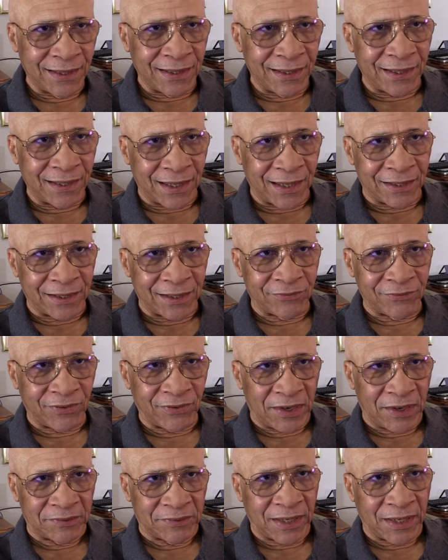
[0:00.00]
I
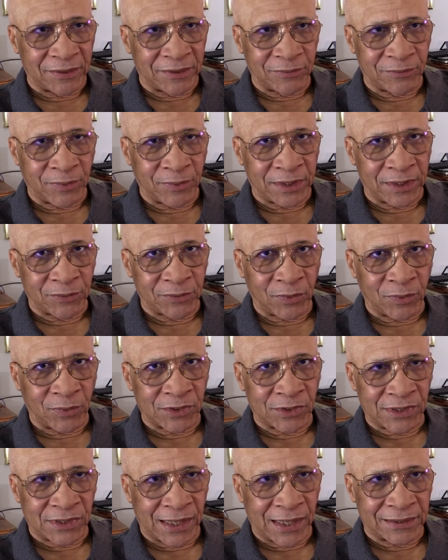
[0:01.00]
found out what it
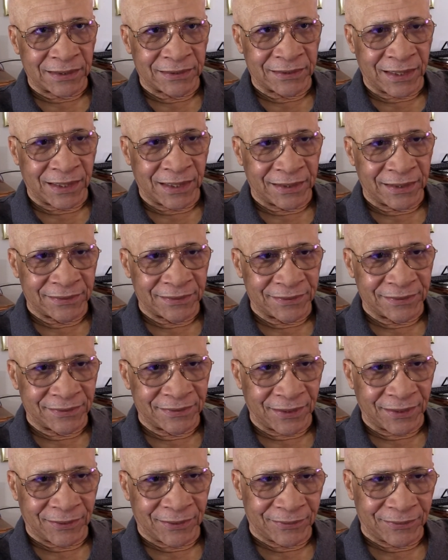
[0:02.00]
was last night,
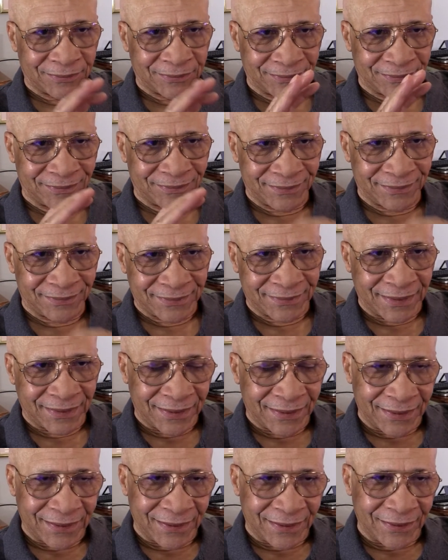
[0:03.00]
so
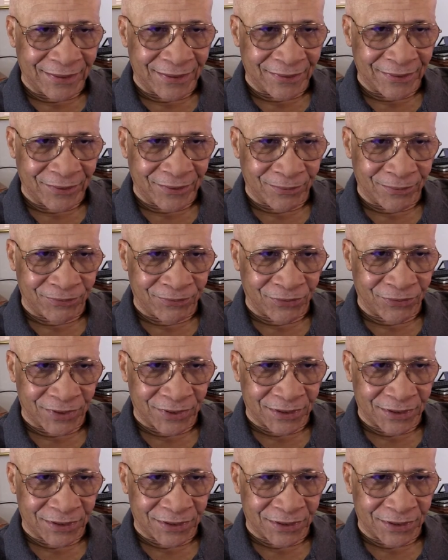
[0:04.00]
hopefully